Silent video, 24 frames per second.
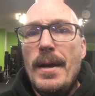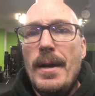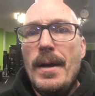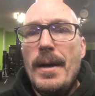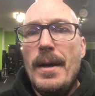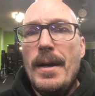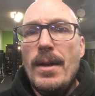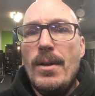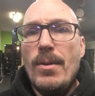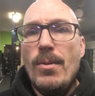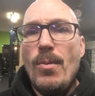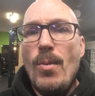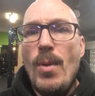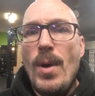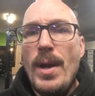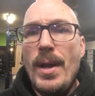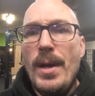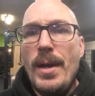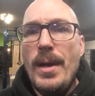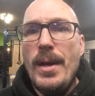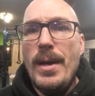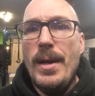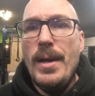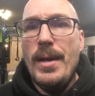it'll want
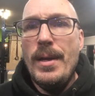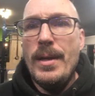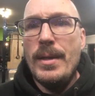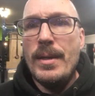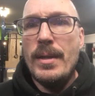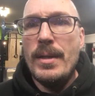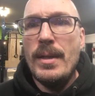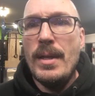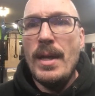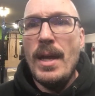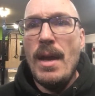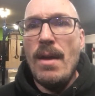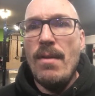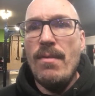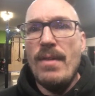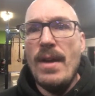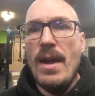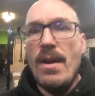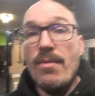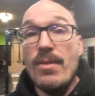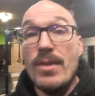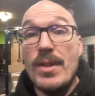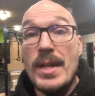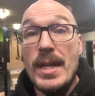to have
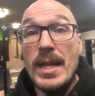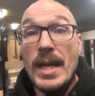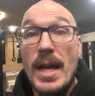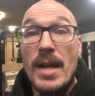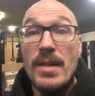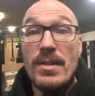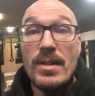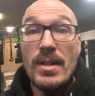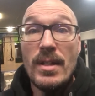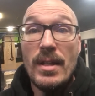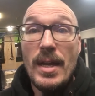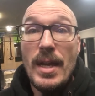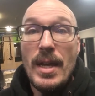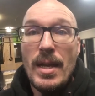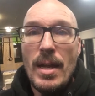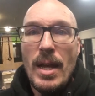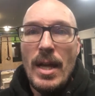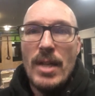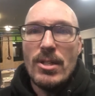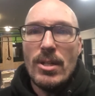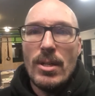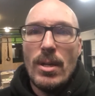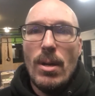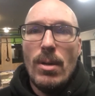everything escalate
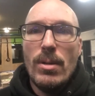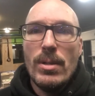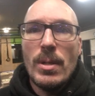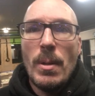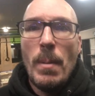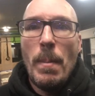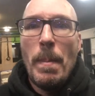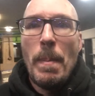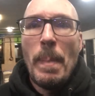as it goes.